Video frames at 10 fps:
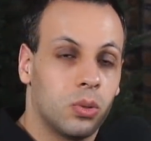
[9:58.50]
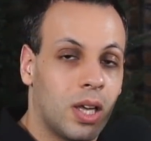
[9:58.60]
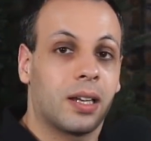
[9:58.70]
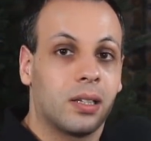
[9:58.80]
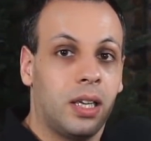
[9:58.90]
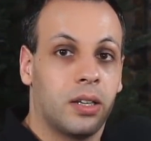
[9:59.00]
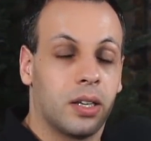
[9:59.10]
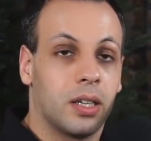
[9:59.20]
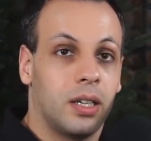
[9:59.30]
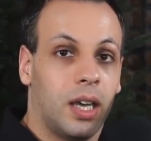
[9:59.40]
will not clean
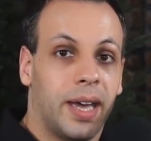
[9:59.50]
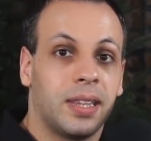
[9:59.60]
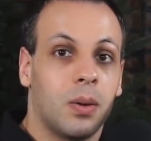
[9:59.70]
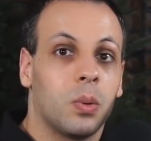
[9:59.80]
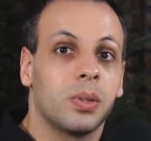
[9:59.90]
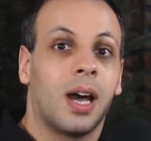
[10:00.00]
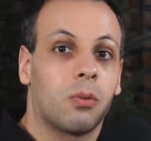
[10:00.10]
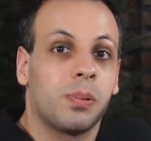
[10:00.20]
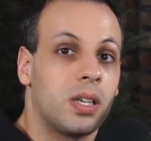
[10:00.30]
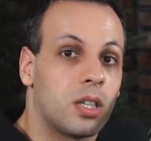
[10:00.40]
it and they will not
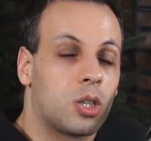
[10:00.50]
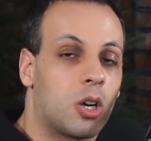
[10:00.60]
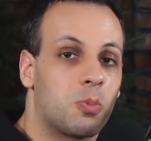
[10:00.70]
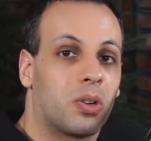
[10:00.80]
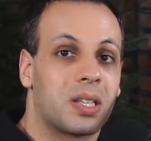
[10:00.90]
replace the charge